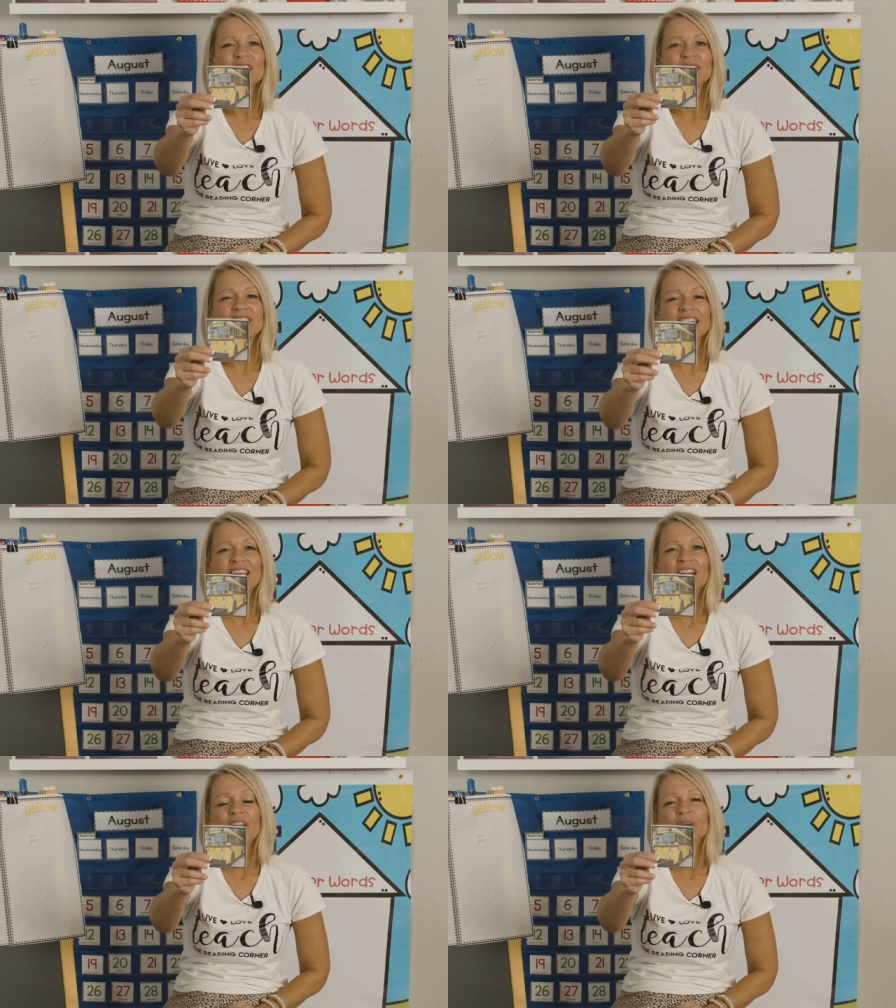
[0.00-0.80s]
You see
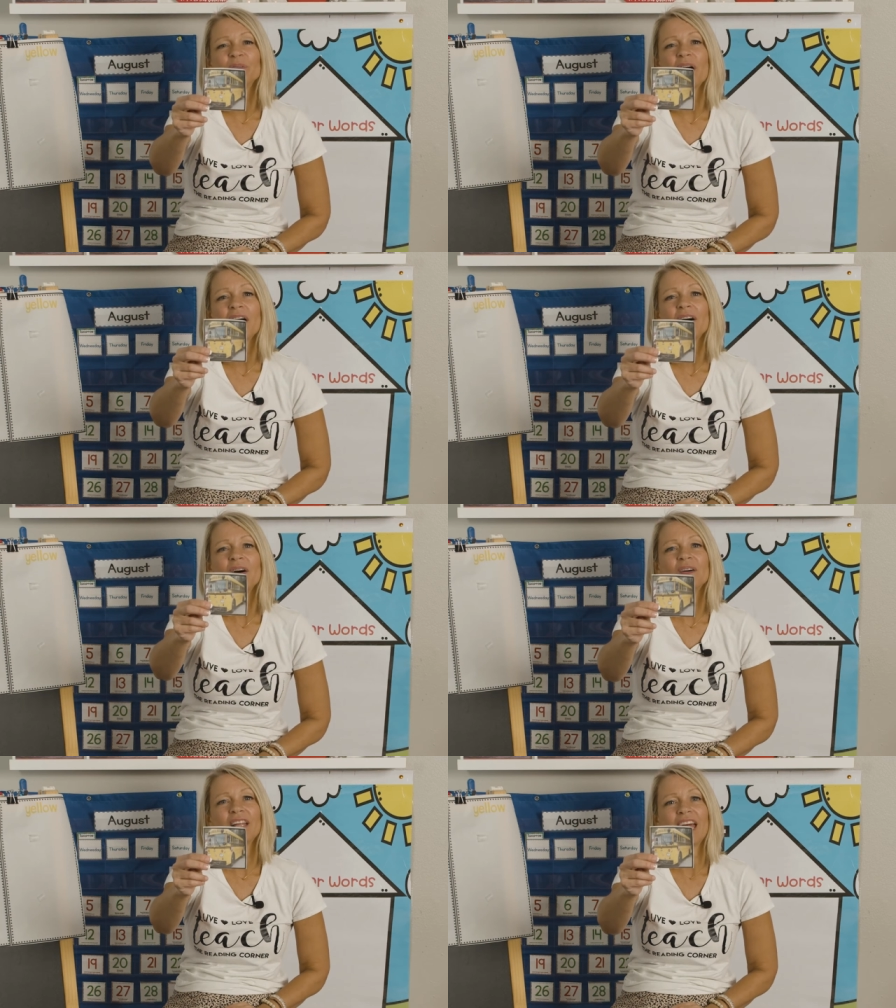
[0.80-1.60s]
it on the
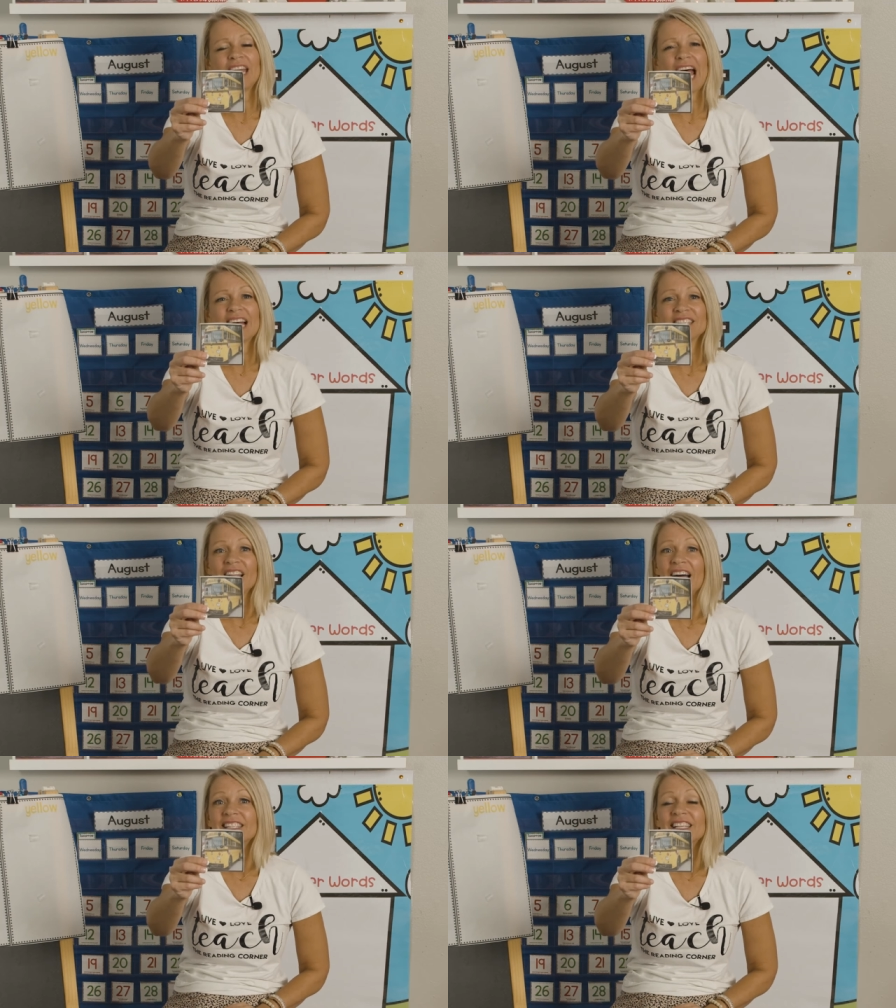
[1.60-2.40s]
road and it has
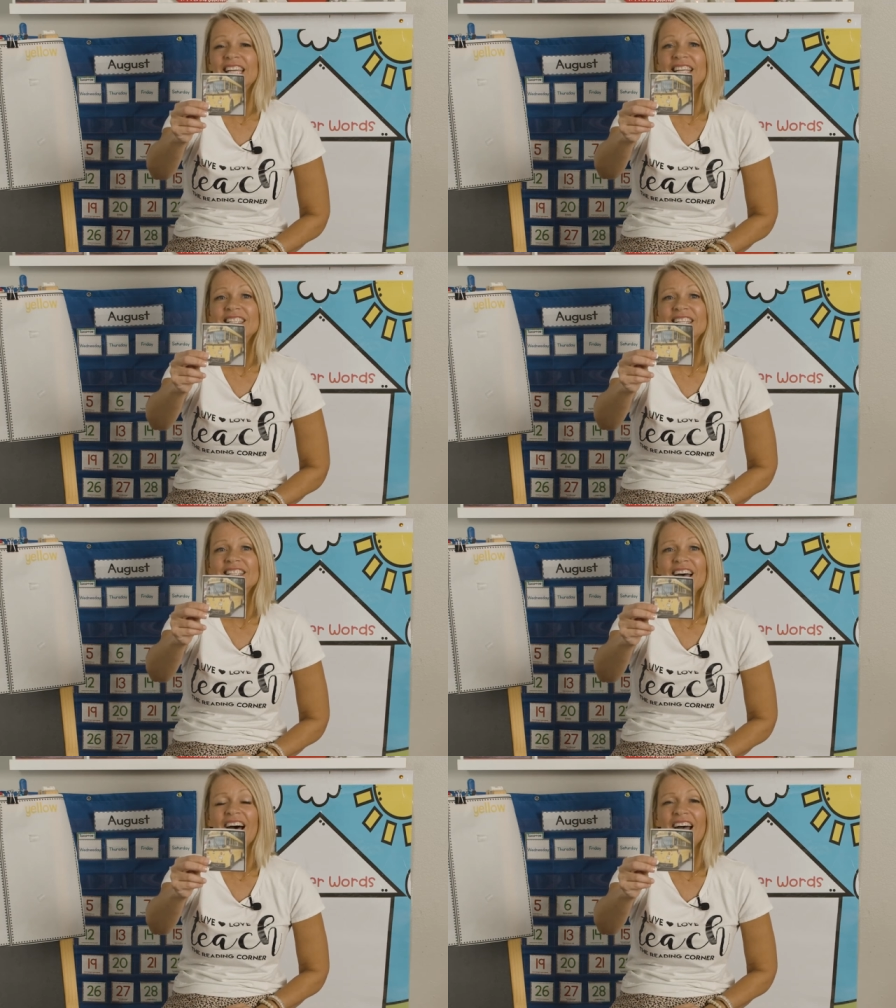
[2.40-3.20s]
lots of kids
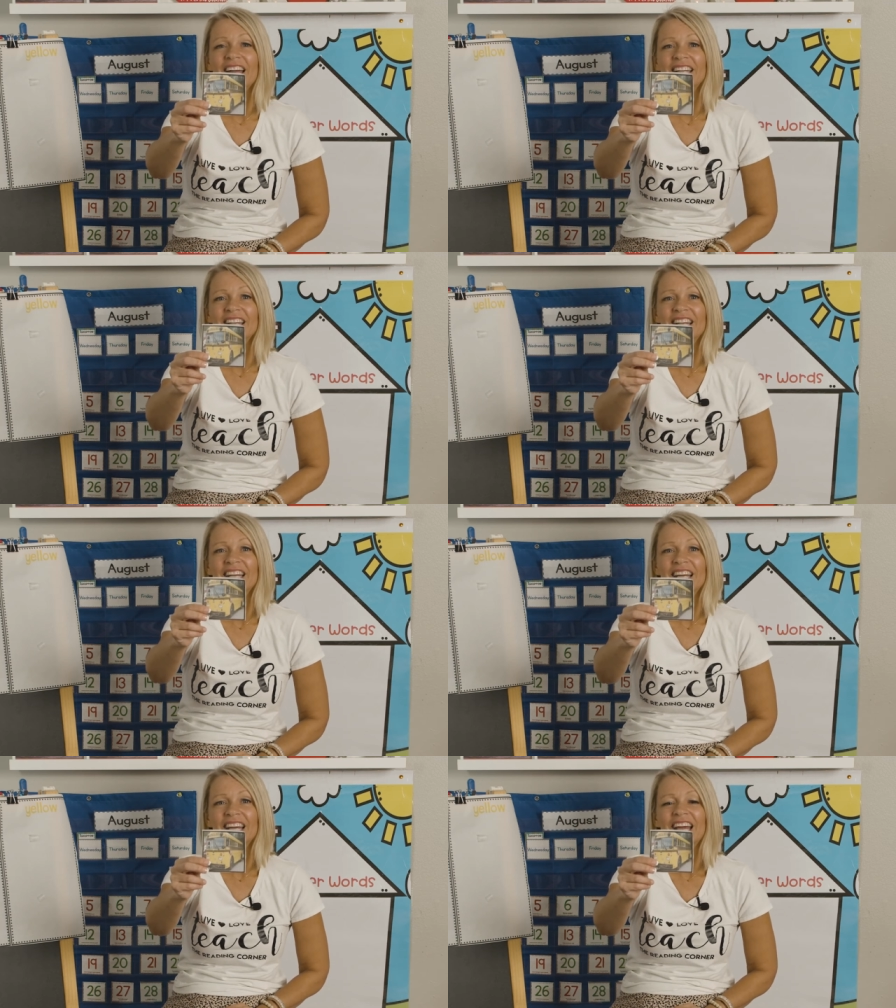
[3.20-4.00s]
inside.
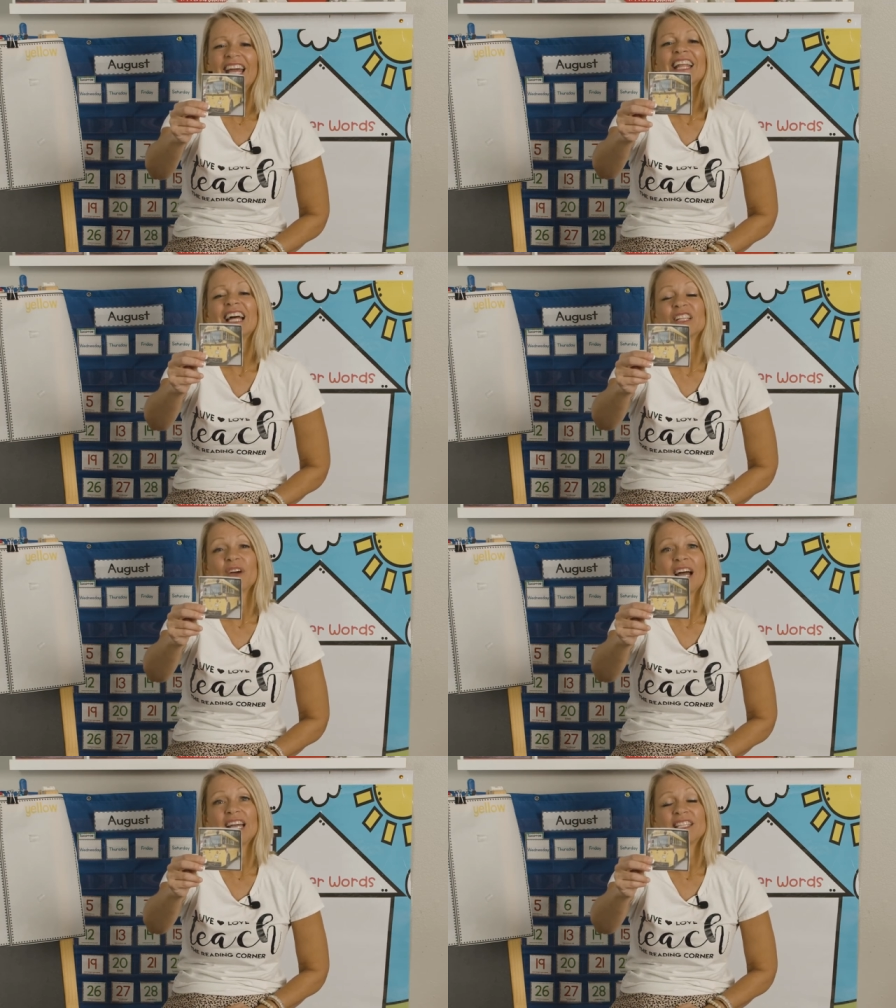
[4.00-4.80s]
That's
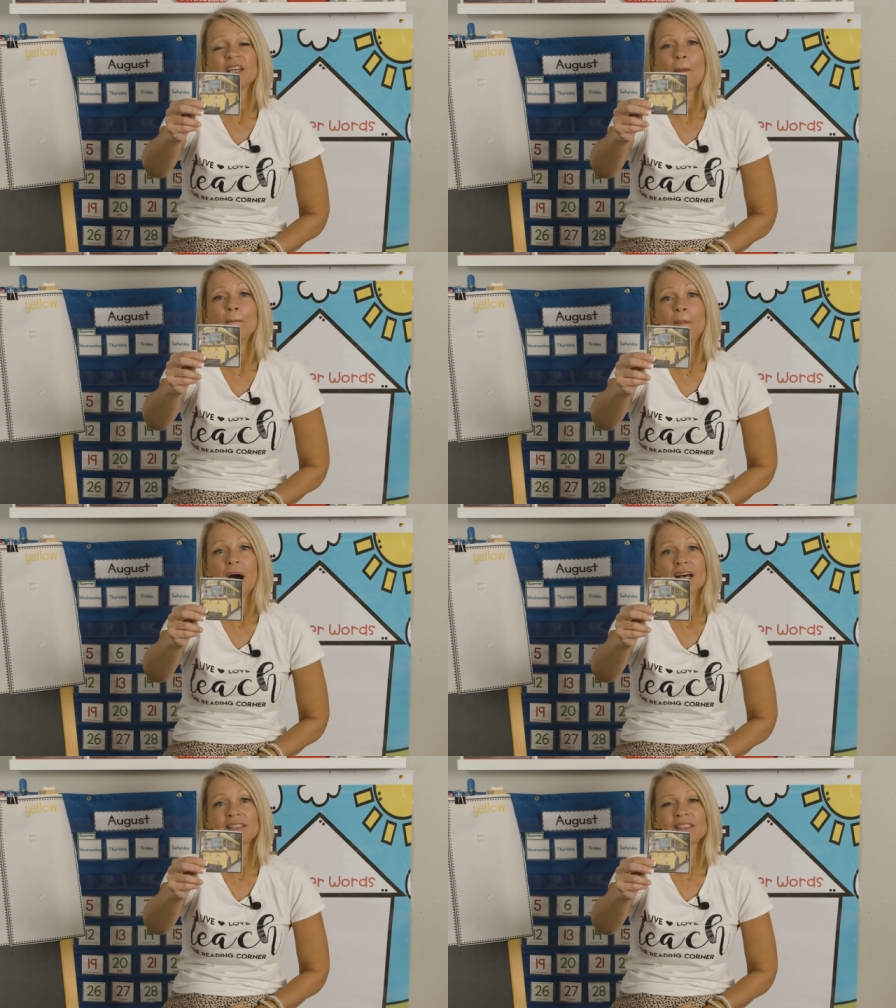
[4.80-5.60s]
right, it's a
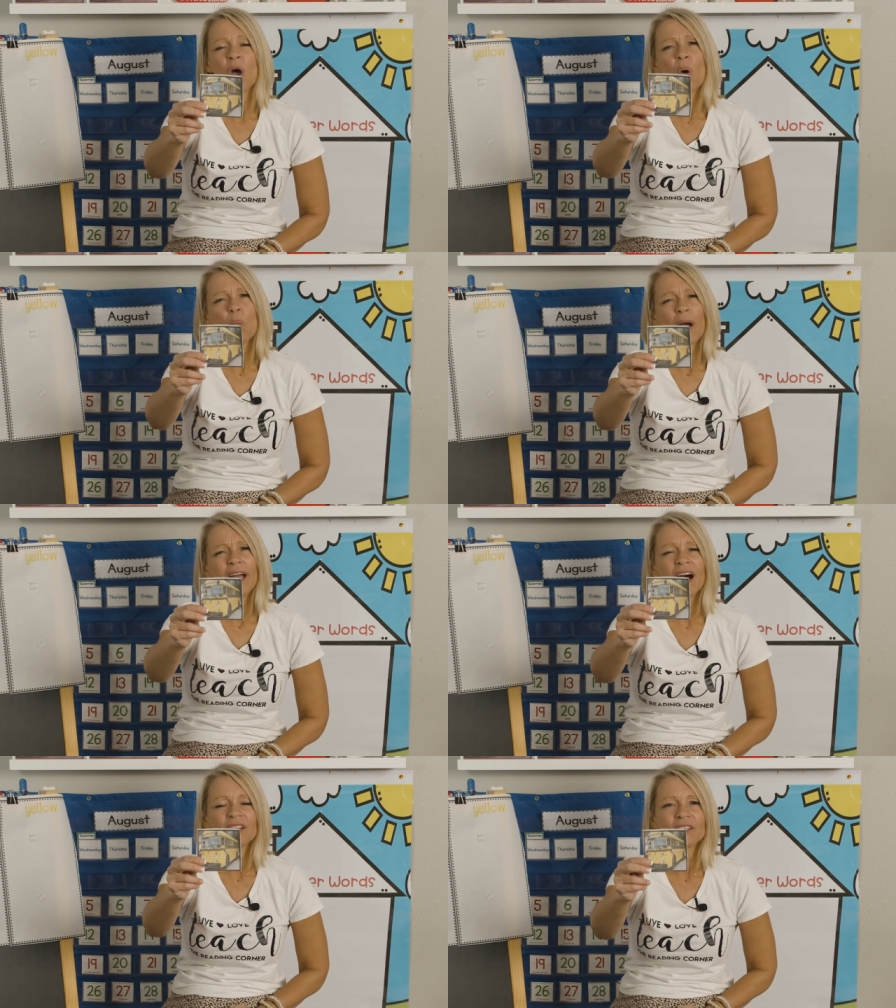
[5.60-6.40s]
bus.
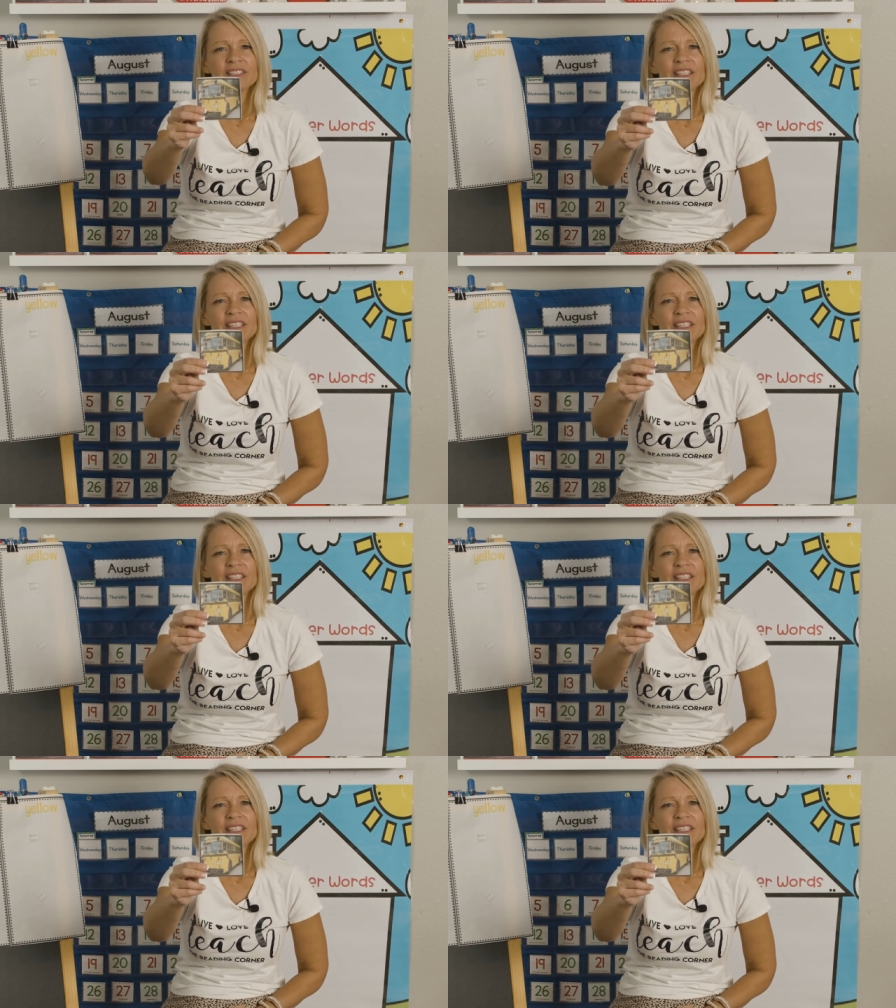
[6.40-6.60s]
What color is